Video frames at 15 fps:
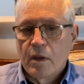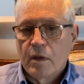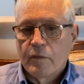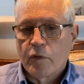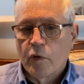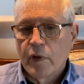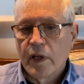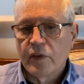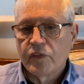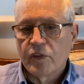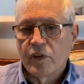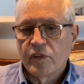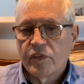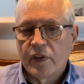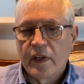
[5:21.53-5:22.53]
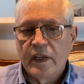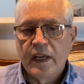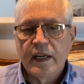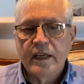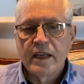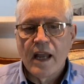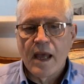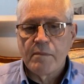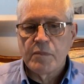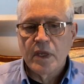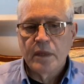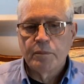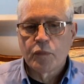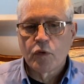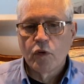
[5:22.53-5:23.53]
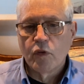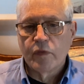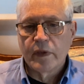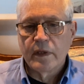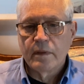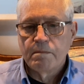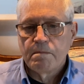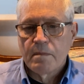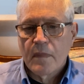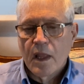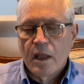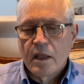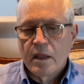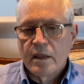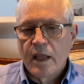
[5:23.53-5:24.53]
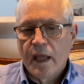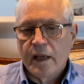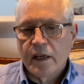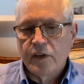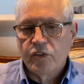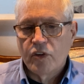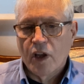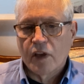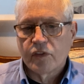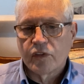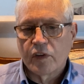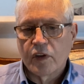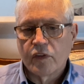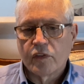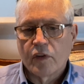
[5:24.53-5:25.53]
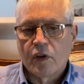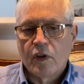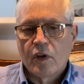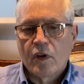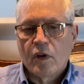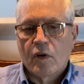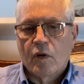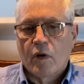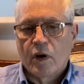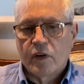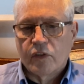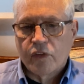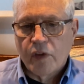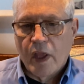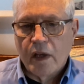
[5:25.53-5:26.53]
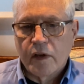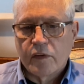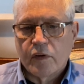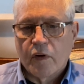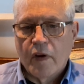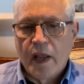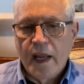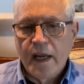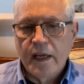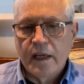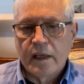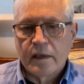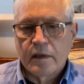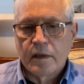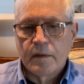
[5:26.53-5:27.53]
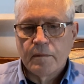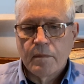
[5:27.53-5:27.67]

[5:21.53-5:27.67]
For instance, it need not be proven that a justice or a senator aided